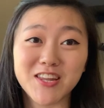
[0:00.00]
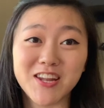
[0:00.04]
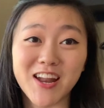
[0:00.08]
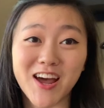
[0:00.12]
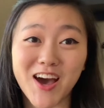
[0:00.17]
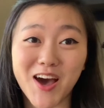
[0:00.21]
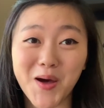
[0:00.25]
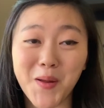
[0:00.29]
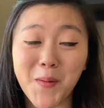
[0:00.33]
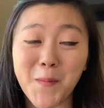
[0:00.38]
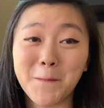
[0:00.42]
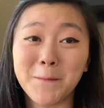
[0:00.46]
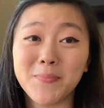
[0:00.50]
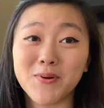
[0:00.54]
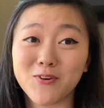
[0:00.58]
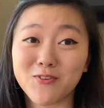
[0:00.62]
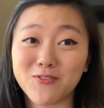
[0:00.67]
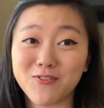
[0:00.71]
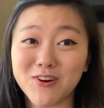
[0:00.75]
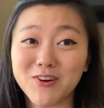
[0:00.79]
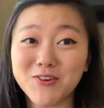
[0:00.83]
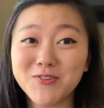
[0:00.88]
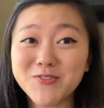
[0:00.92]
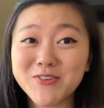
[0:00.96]
not
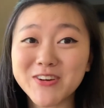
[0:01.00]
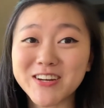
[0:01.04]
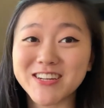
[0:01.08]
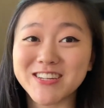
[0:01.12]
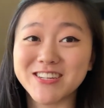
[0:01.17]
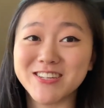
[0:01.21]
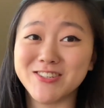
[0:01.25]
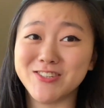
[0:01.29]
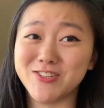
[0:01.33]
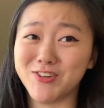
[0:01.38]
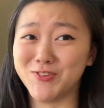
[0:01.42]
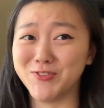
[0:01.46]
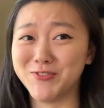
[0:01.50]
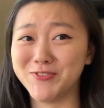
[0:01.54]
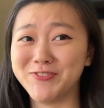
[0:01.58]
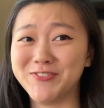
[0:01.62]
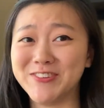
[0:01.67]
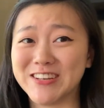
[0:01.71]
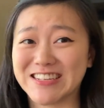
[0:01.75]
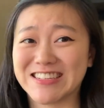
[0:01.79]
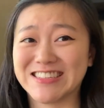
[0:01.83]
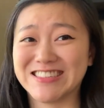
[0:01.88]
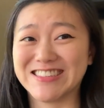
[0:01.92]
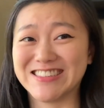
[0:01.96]
Baroque, don't
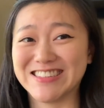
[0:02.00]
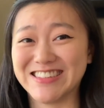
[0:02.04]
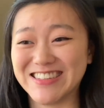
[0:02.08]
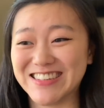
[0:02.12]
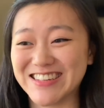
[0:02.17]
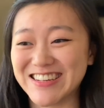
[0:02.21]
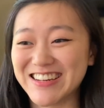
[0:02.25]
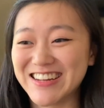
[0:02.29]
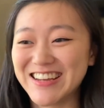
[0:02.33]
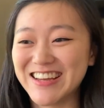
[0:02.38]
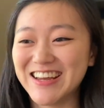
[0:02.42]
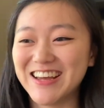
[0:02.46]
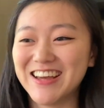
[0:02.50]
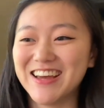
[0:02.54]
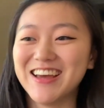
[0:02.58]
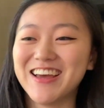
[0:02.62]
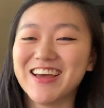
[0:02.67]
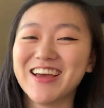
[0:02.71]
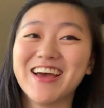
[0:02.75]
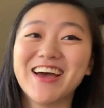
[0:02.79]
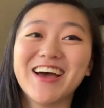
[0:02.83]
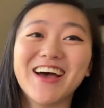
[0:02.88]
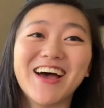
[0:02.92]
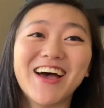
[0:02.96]
fix it.
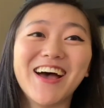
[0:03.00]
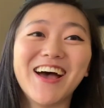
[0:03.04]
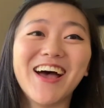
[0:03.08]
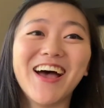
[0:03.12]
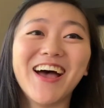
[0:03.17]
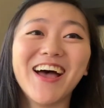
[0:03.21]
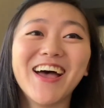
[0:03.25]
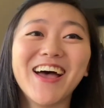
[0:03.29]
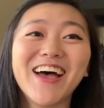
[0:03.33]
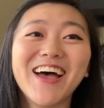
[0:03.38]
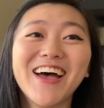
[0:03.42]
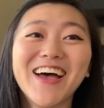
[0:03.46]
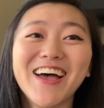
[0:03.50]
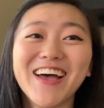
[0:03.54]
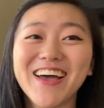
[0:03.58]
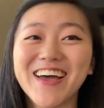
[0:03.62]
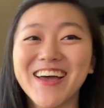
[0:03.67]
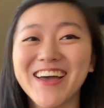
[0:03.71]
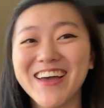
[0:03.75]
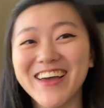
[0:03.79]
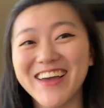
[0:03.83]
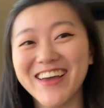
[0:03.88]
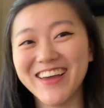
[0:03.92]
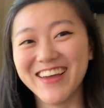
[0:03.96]

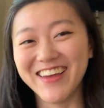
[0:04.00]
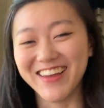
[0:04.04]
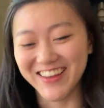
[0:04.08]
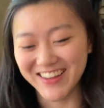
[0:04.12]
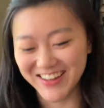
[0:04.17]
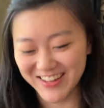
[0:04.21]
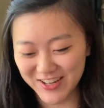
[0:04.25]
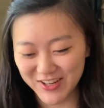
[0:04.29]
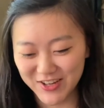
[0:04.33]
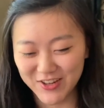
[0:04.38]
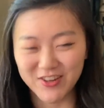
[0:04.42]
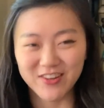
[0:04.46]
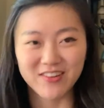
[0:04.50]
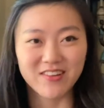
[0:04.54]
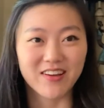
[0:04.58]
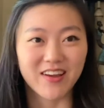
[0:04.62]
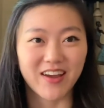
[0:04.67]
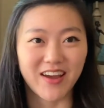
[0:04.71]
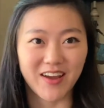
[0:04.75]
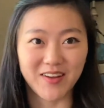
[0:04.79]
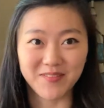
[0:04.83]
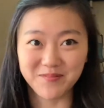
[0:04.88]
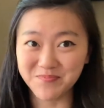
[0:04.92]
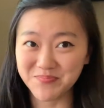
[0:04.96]

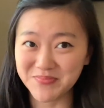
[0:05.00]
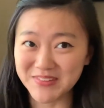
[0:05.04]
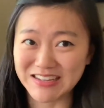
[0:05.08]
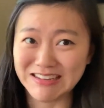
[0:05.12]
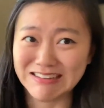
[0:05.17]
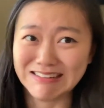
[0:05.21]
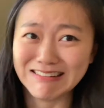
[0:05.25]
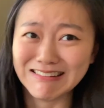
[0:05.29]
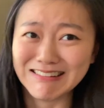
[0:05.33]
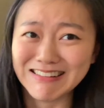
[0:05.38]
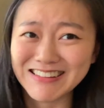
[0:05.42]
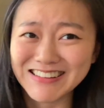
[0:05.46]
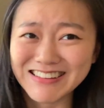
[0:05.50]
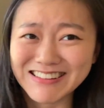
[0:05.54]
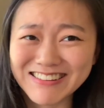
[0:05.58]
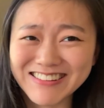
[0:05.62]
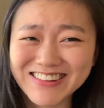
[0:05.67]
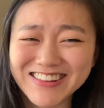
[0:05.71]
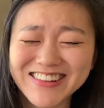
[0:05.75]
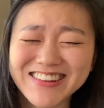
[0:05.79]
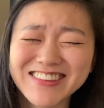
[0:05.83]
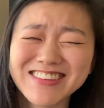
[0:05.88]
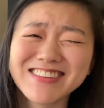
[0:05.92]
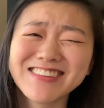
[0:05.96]
Okay.
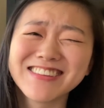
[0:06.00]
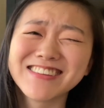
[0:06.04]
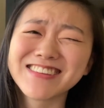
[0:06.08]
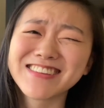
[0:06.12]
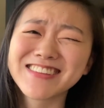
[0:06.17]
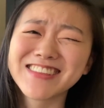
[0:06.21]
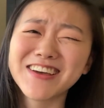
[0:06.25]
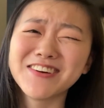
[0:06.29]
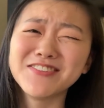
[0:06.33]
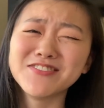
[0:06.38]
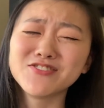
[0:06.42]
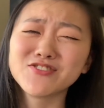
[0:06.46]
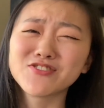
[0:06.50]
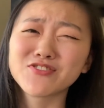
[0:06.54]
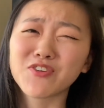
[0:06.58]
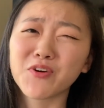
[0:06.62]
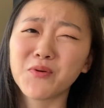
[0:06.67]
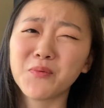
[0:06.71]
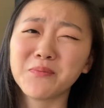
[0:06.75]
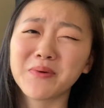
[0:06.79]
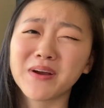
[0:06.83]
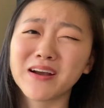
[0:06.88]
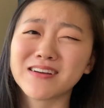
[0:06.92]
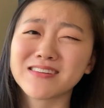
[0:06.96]
That was so
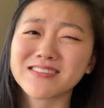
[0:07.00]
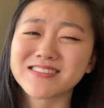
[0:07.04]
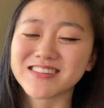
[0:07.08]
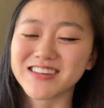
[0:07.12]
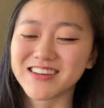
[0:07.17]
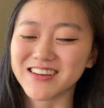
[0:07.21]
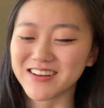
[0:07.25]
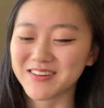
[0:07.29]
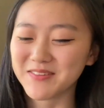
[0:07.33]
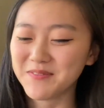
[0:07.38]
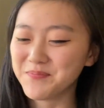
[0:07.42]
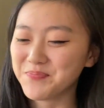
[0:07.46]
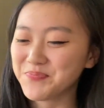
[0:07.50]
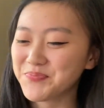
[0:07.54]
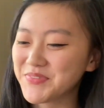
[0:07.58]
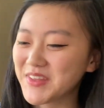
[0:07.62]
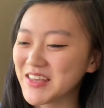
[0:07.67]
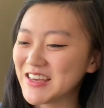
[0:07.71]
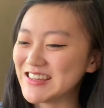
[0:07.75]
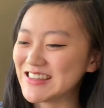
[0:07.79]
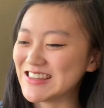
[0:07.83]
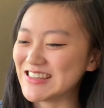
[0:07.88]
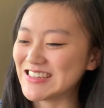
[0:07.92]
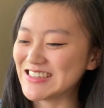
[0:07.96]
embarrassing.
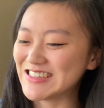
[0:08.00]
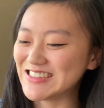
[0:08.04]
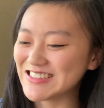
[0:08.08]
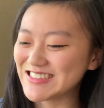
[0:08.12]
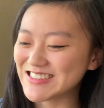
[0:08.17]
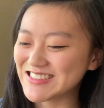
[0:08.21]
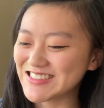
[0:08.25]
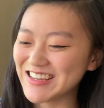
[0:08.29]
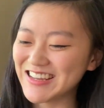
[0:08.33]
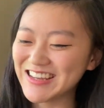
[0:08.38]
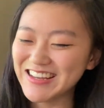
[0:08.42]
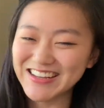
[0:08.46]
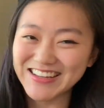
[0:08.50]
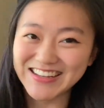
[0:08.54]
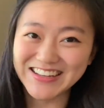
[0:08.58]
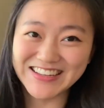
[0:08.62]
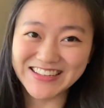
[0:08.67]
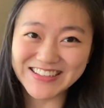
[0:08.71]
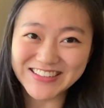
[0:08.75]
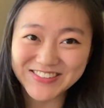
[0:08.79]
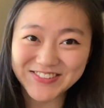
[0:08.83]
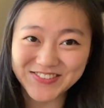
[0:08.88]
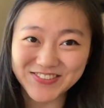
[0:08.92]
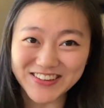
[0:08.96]
This
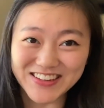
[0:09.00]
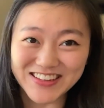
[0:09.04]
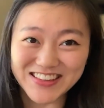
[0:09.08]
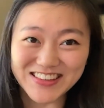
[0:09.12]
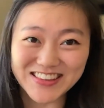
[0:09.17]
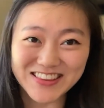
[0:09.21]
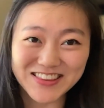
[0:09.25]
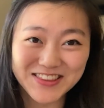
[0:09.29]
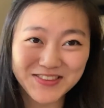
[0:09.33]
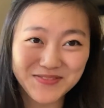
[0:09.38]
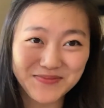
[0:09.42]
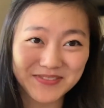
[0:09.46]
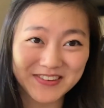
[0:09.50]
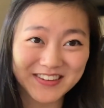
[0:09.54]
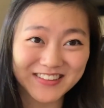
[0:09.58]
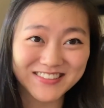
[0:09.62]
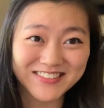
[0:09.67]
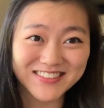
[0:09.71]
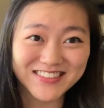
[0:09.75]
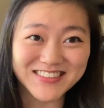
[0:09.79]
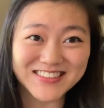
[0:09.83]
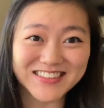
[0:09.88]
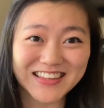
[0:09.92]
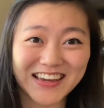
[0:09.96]
is what the book
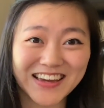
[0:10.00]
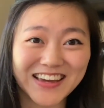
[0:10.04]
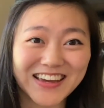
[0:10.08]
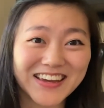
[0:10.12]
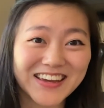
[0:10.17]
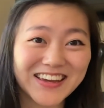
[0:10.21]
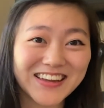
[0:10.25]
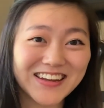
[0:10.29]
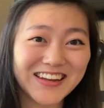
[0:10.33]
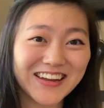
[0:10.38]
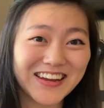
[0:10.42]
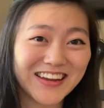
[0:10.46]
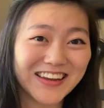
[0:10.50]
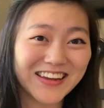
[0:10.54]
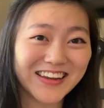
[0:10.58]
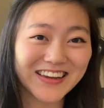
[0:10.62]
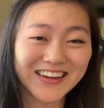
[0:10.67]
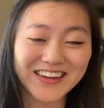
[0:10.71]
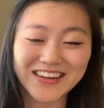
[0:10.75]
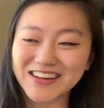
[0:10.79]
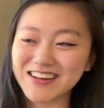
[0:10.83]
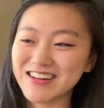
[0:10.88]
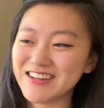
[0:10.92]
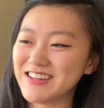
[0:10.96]
looks like
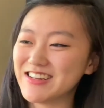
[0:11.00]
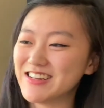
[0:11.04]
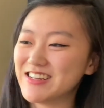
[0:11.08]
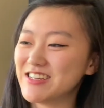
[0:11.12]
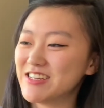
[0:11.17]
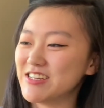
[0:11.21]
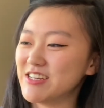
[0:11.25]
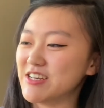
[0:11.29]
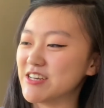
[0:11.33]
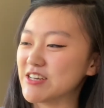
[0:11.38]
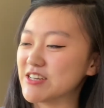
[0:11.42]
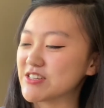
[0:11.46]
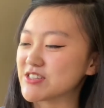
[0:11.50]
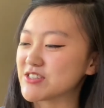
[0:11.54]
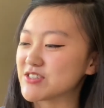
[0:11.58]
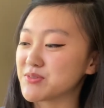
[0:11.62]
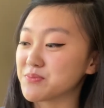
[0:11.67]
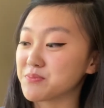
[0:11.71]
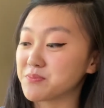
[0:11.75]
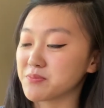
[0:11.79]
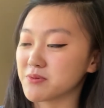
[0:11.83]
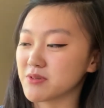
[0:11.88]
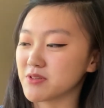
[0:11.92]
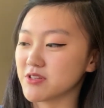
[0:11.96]
naked. It's
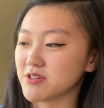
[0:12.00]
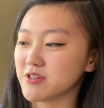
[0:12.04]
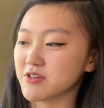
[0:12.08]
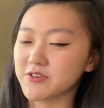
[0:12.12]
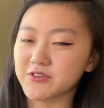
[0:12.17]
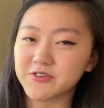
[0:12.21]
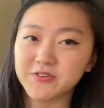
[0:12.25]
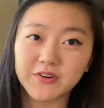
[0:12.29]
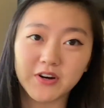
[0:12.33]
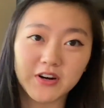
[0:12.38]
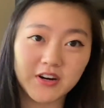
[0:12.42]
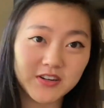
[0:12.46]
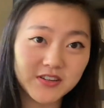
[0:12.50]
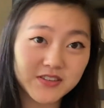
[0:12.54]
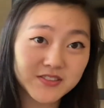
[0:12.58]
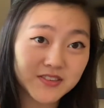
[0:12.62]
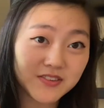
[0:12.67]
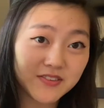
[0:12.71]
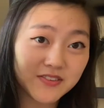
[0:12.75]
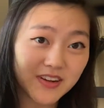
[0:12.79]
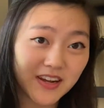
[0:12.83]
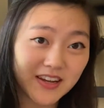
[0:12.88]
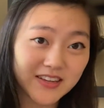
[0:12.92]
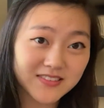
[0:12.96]
blue,
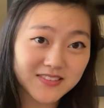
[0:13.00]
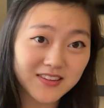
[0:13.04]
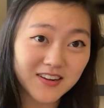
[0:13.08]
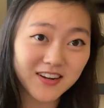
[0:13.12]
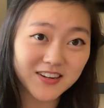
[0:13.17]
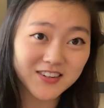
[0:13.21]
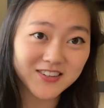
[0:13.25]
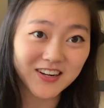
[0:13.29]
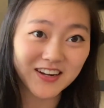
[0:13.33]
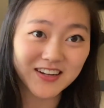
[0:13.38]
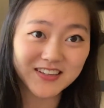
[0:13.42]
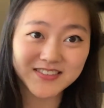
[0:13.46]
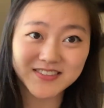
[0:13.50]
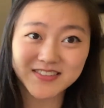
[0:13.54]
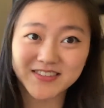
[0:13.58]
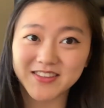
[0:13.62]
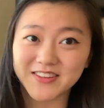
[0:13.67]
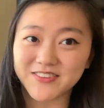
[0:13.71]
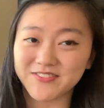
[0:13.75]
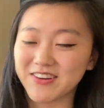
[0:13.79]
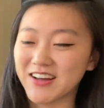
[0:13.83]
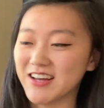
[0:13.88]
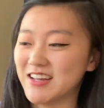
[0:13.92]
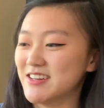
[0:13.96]
also nice contrast to the
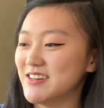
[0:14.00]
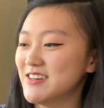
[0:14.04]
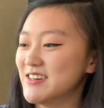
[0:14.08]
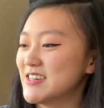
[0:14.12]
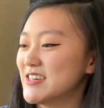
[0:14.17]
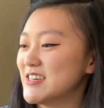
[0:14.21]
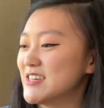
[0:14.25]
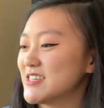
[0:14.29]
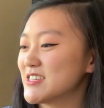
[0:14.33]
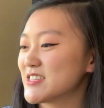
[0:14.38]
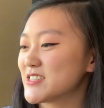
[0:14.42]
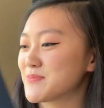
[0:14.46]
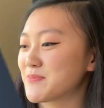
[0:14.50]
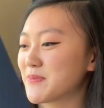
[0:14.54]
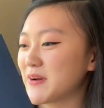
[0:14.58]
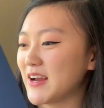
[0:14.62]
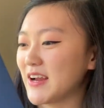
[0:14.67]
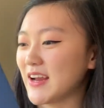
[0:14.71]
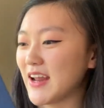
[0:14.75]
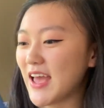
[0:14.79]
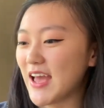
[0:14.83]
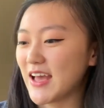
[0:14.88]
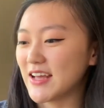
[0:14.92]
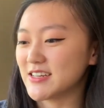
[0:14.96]
red
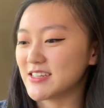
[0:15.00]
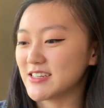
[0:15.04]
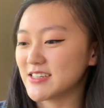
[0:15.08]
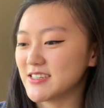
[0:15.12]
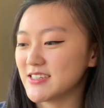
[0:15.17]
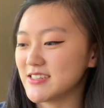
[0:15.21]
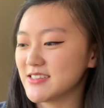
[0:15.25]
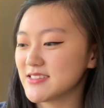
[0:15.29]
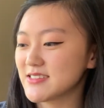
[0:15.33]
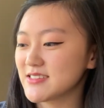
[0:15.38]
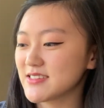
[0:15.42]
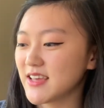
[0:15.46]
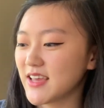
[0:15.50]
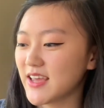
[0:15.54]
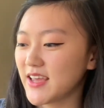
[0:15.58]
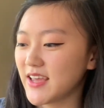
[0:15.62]
sprayed edges,